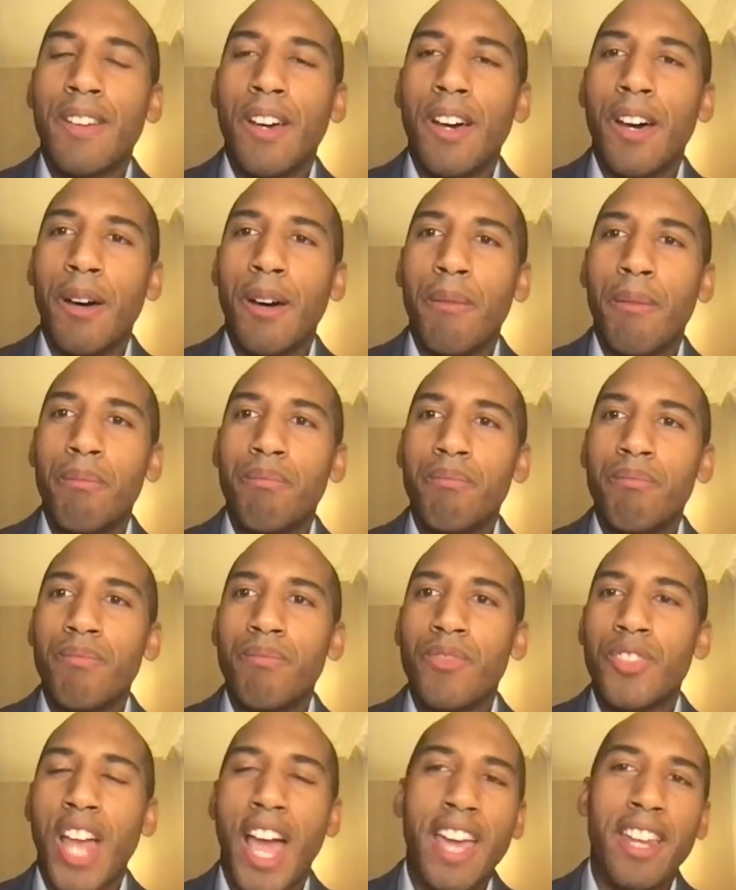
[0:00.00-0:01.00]
um,
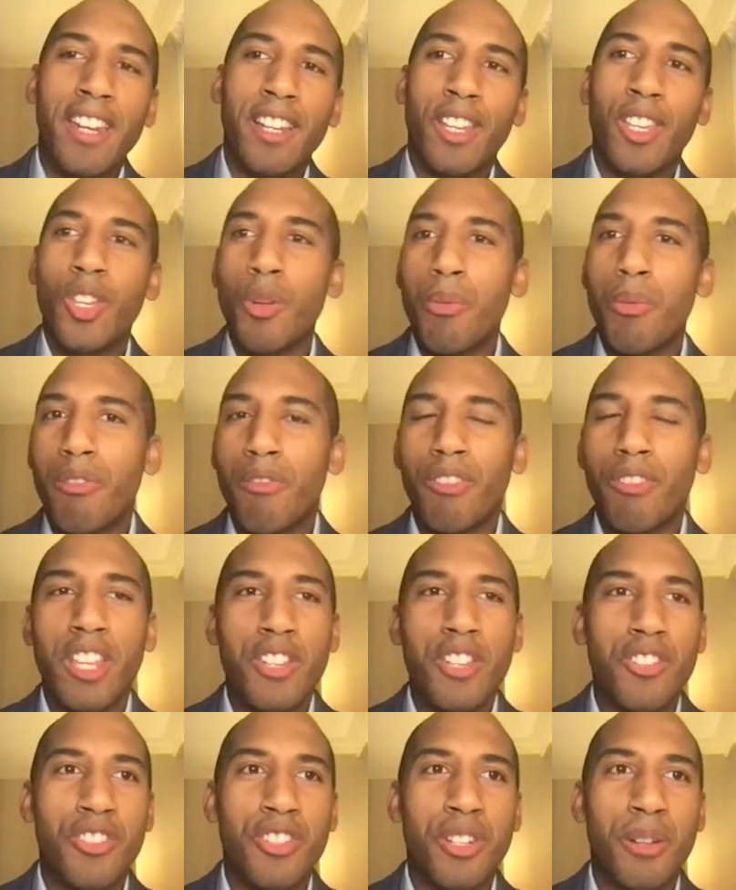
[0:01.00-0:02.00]
China Cuban
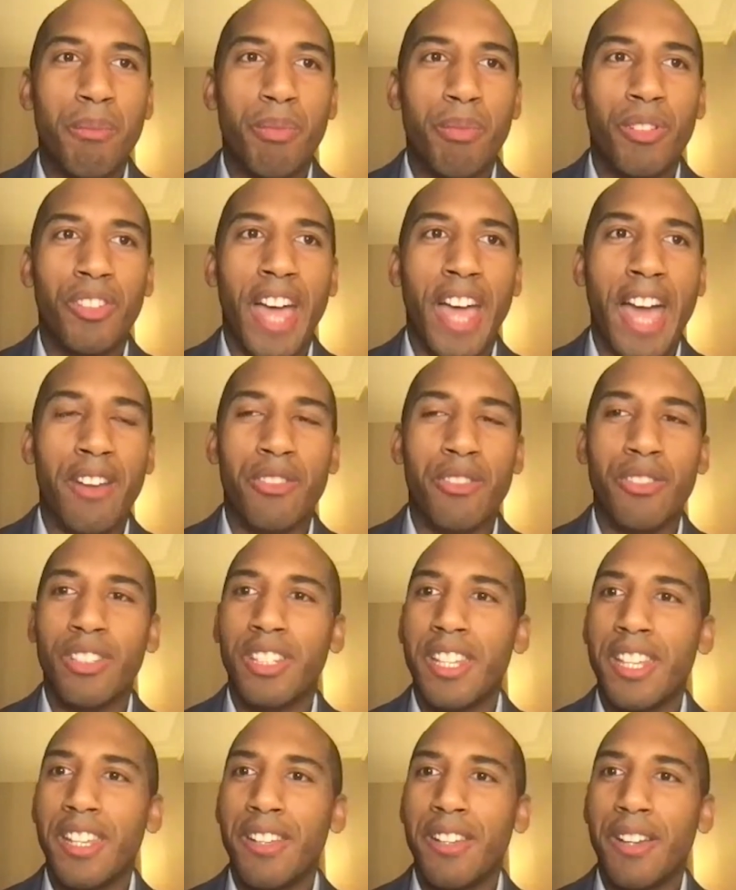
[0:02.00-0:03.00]
relationship was
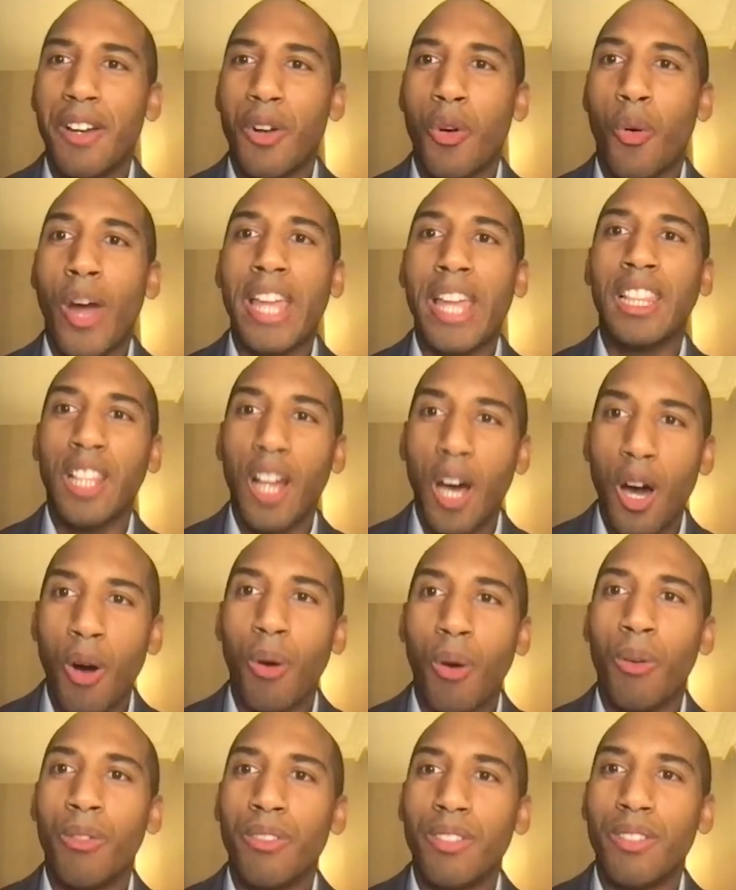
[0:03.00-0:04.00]
actually quite
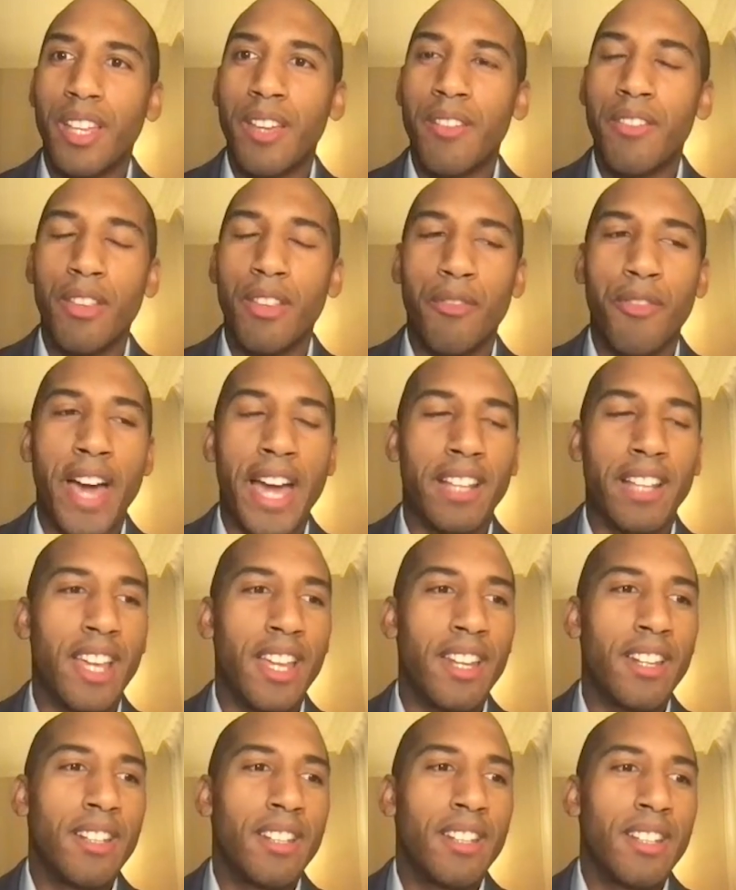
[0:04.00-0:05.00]
low, given the fact
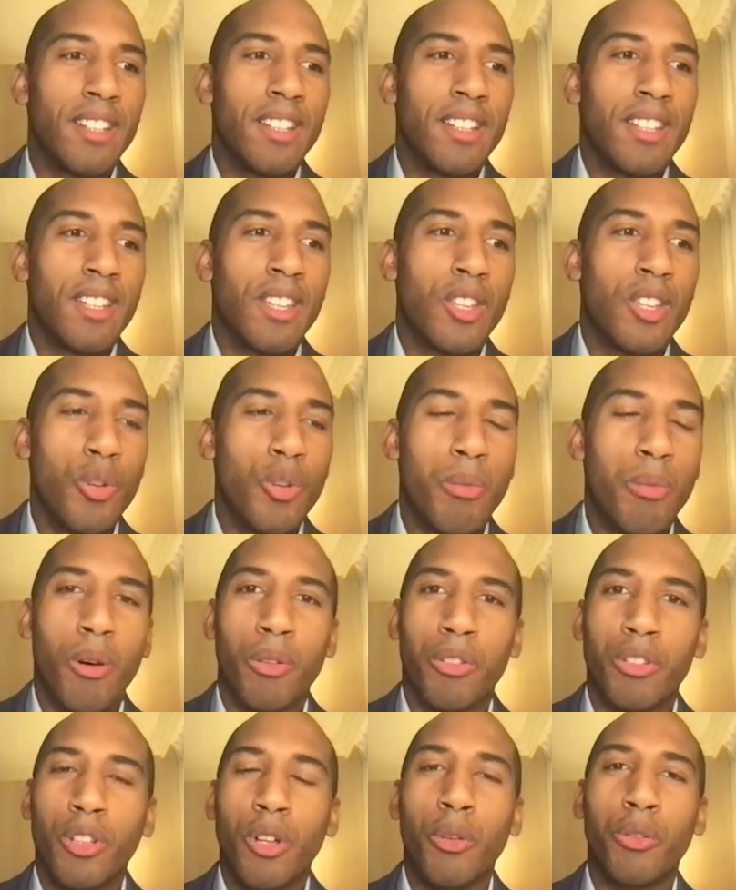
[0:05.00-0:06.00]
that Cuba
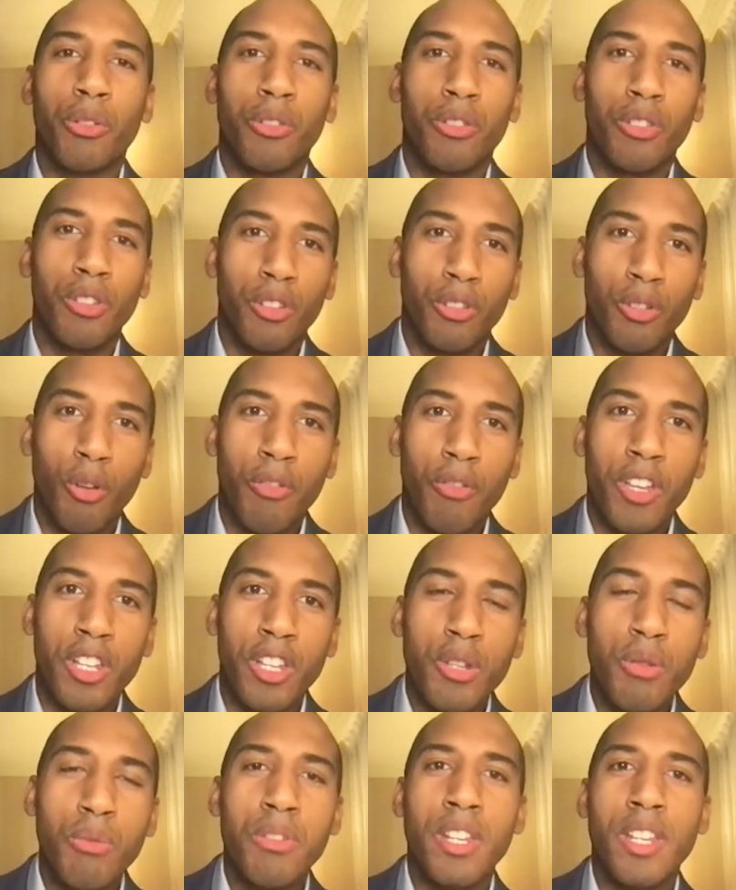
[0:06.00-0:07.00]
was closer to the Soviet
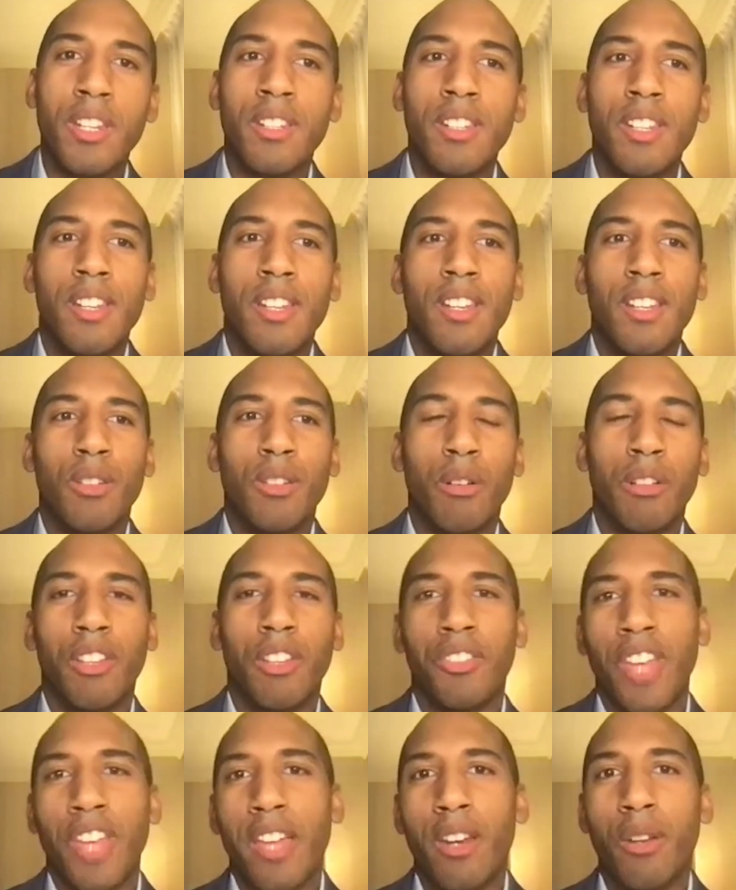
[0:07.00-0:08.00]
Union during
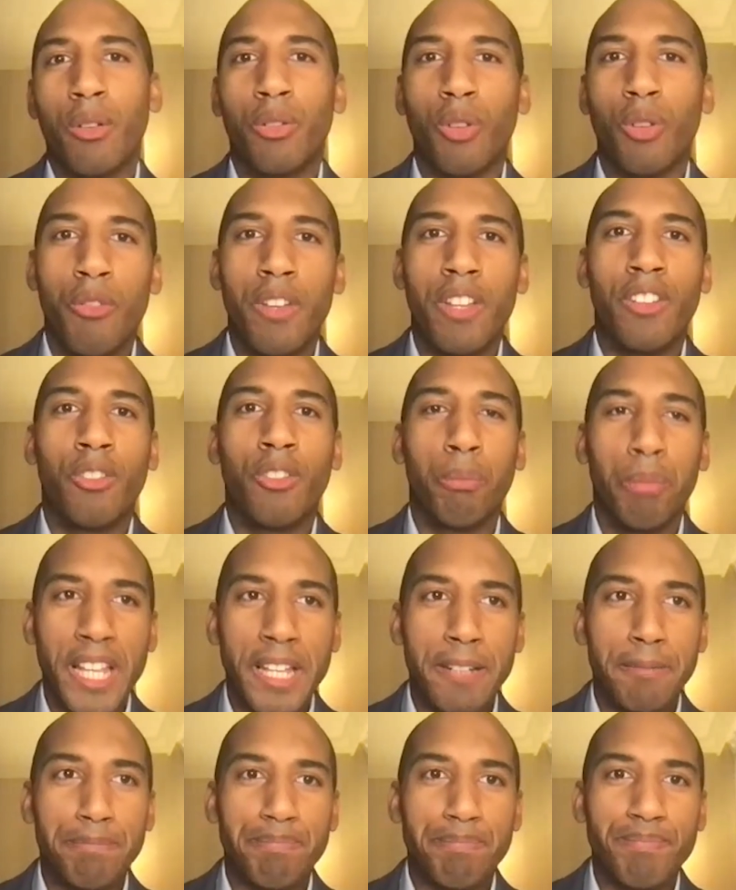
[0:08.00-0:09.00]
the Sino Soviet
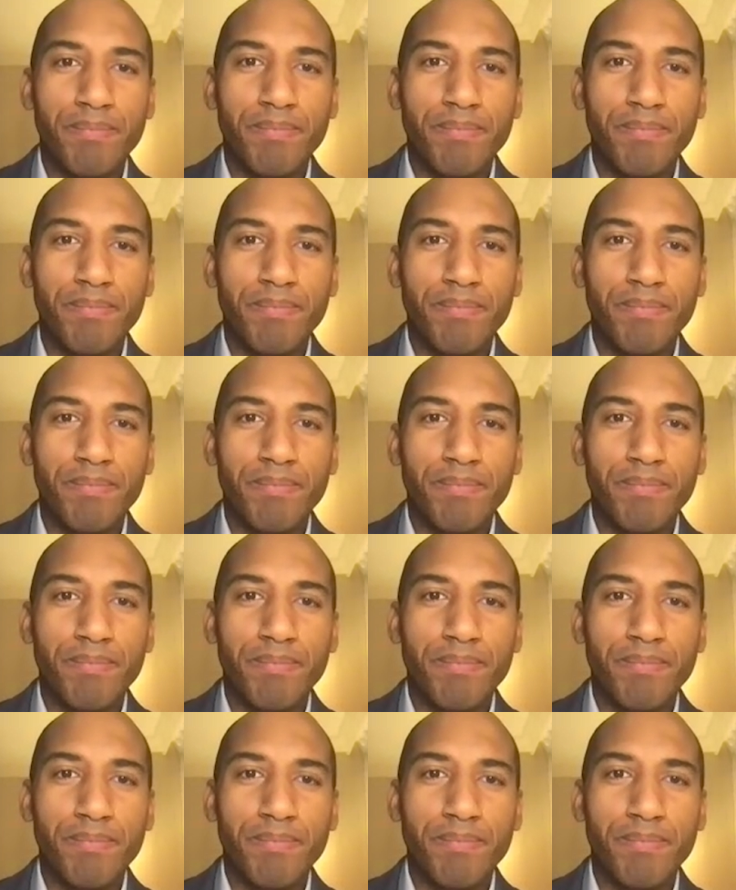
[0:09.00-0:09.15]
split.